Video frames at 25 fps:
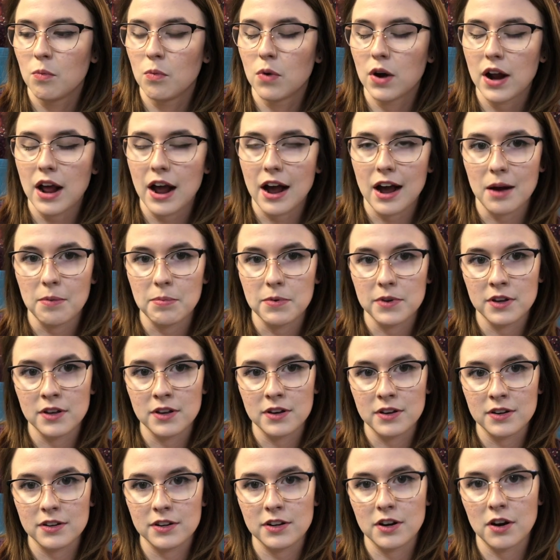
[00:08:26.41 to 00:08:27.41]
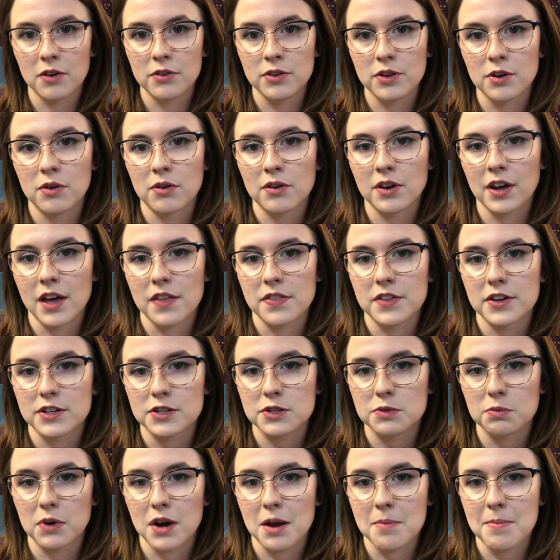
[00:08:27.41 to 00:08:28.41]
what happened, you don't get
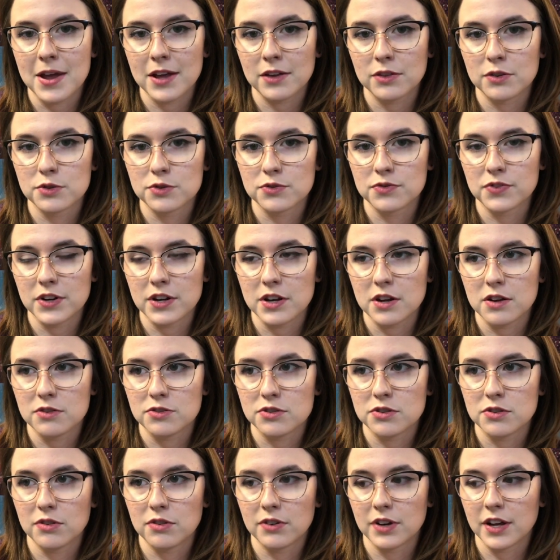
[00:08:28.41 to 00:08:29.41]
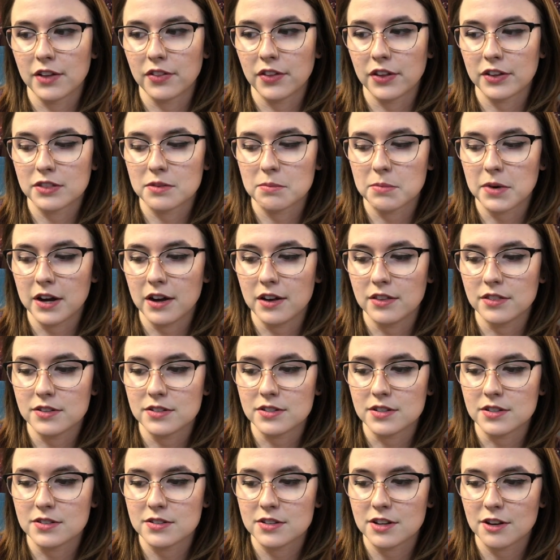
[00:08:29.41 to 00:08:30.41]
this when I make those videos, you don't get like the behind the
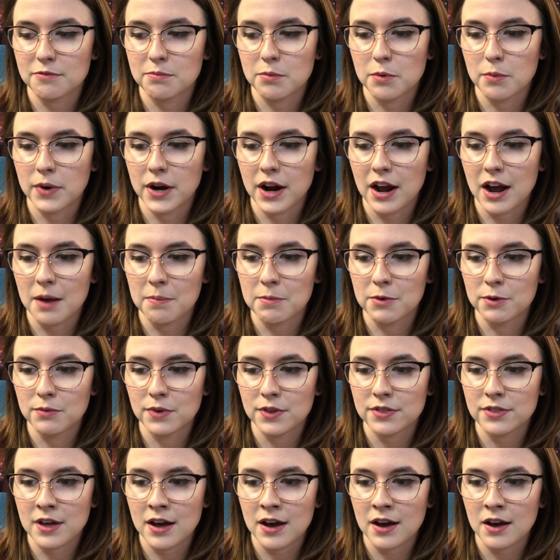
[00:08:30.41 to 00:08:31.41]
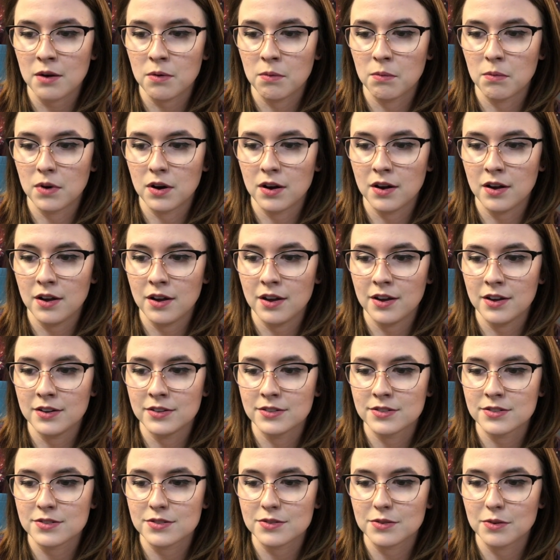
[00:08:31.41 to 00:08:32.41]
scenes stuff, but what happened with that
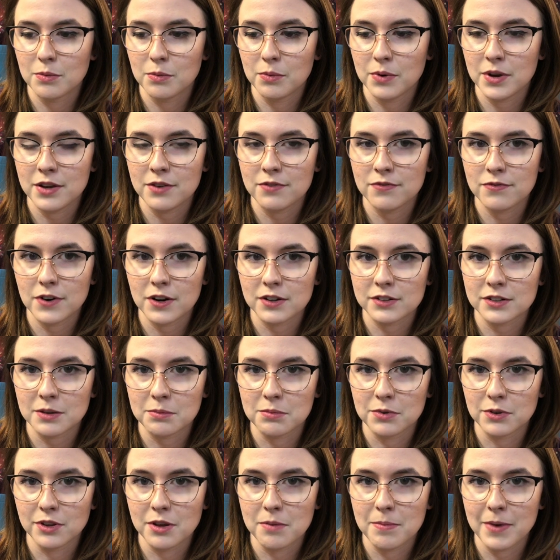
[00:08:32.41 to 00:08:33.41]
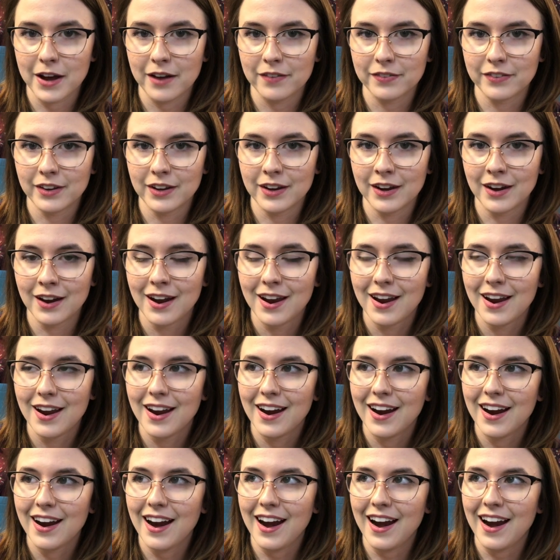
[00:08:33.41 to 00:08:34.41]
was we fucked up really badly.
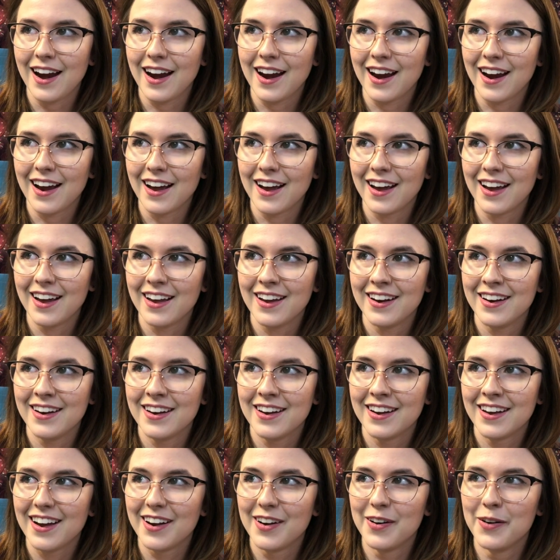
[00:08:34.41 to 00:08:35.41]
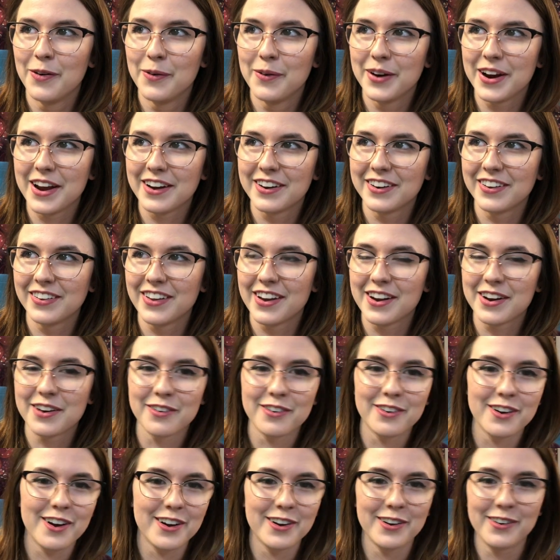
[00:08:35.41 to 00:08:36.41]
And we had to like
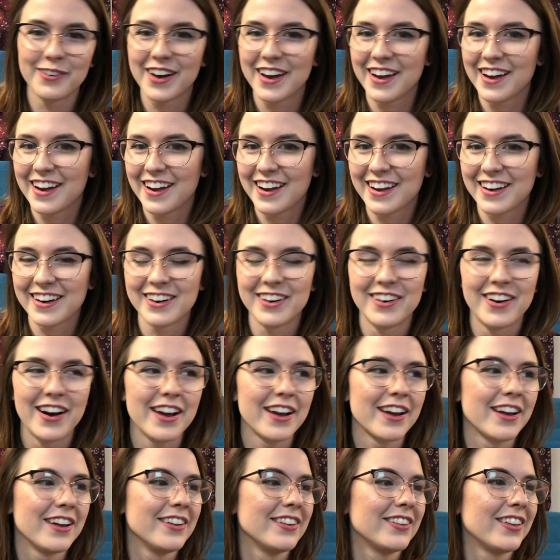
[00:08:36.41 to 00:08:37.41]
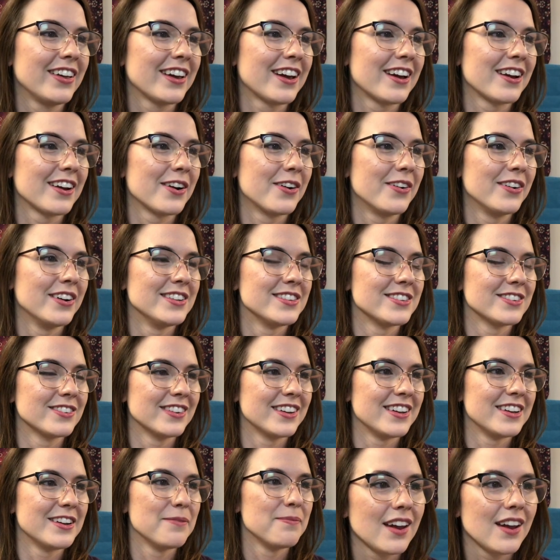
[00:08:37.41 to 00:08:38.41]
run away, I go into
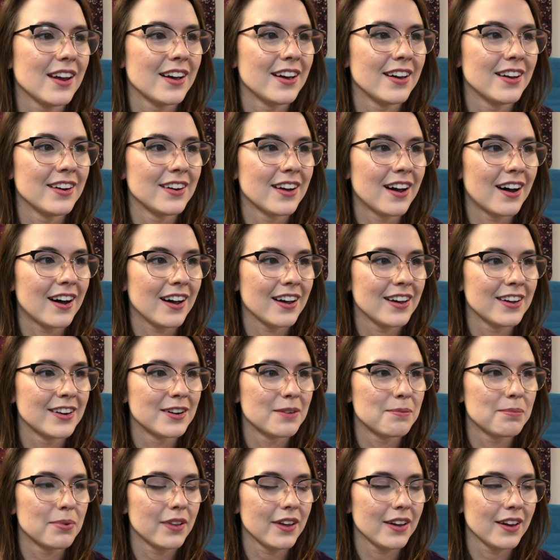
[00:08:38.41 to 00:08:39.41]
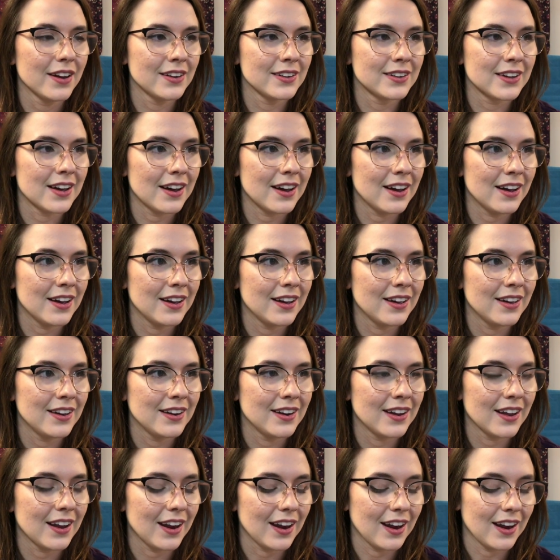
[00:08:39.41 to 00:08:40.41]
it, and I end up playing
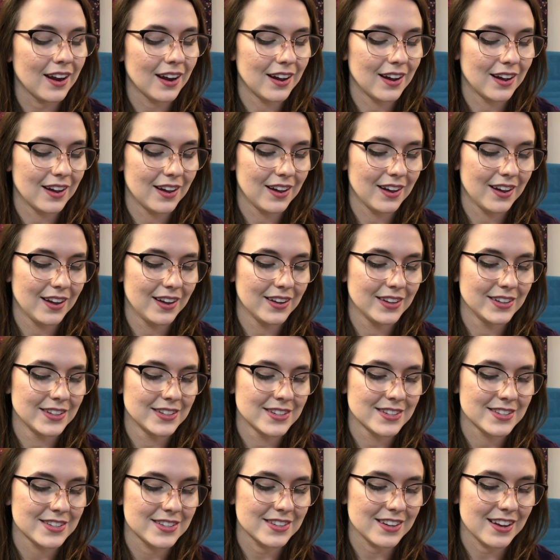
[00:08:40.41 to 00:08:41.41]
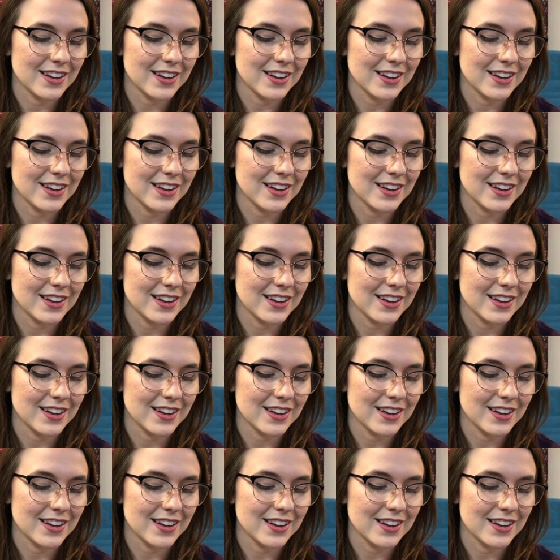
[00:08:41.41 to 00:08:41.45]
dead and